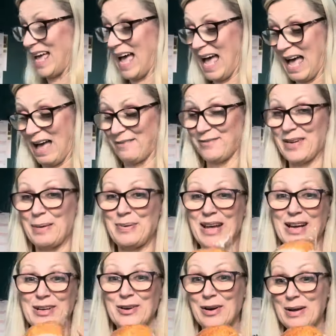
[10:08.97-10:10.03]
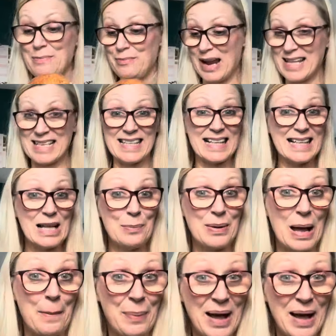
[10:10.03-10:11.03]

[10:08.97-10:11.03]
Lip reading: to have a bit of cornbread and a little bit of